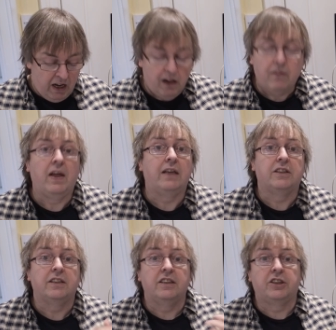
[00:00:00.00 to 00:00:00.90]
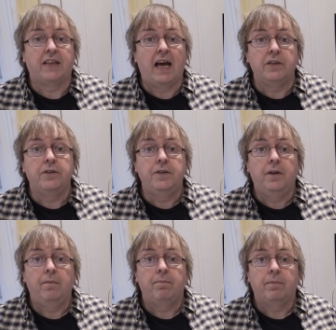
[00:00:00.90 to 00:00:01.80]
Uh, that's standard
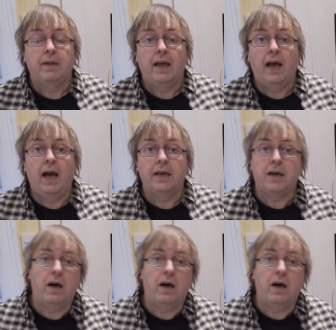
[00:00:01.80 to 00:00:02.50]
and